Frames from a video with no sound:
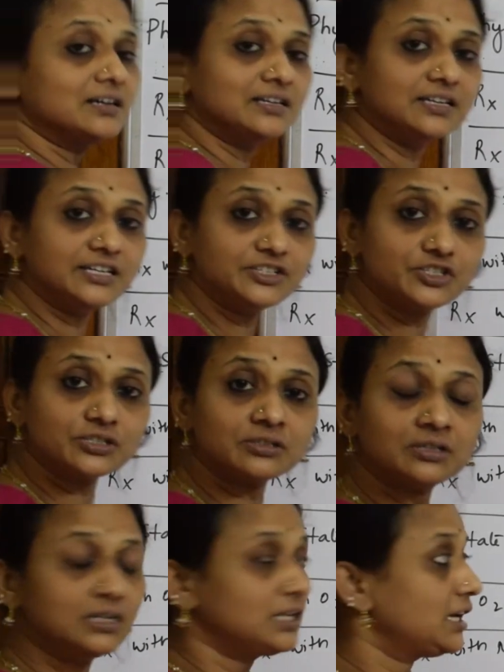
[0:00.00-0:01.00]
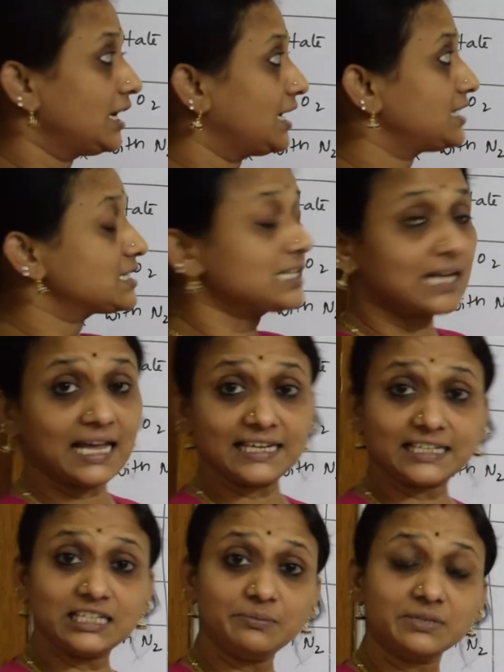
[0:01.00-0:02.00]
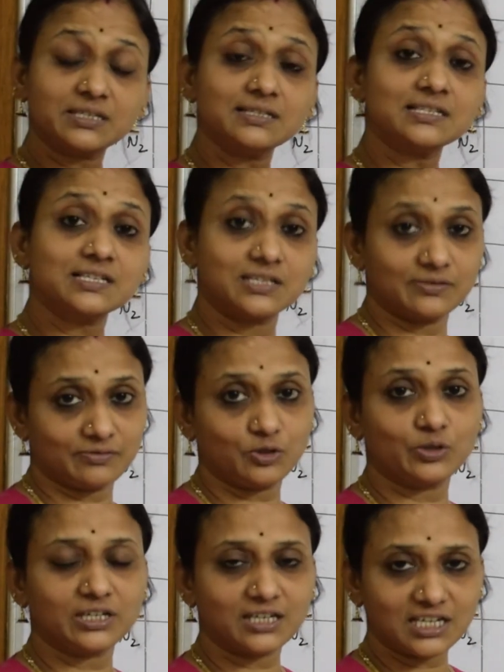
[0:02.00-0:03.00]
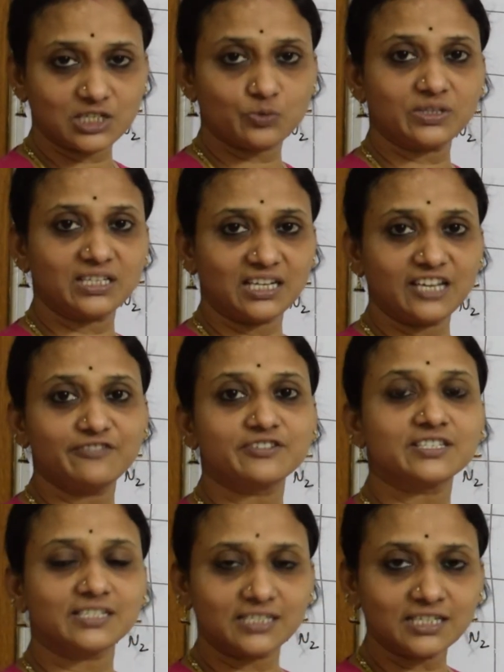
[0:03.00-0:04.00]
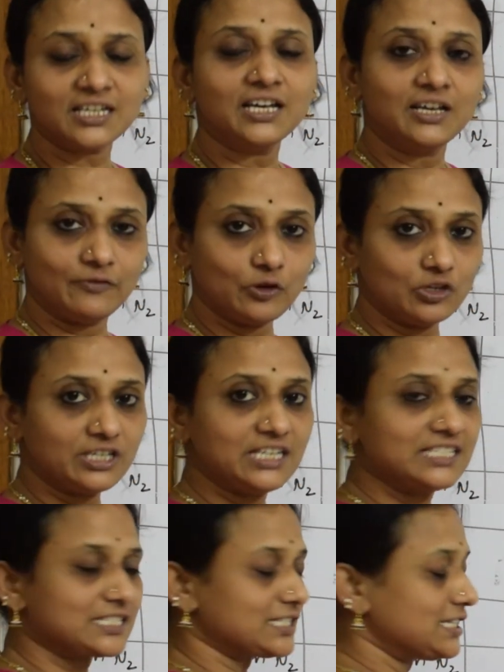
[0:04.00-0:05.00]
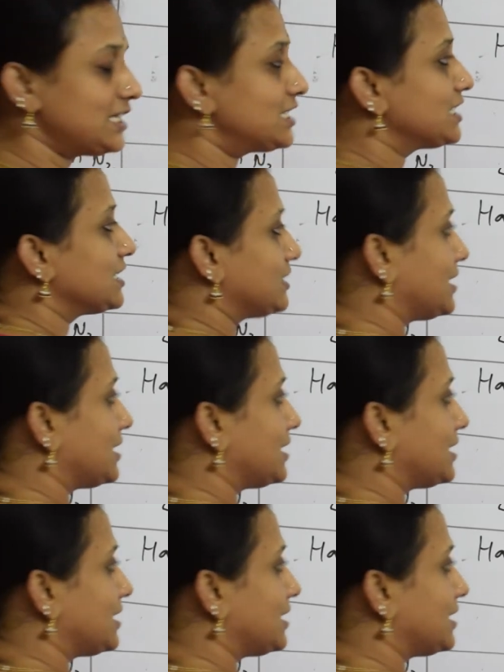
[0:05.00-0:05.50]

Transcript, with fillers: in nature and alkali metals, you can cut with a knife, isn't it? We already studied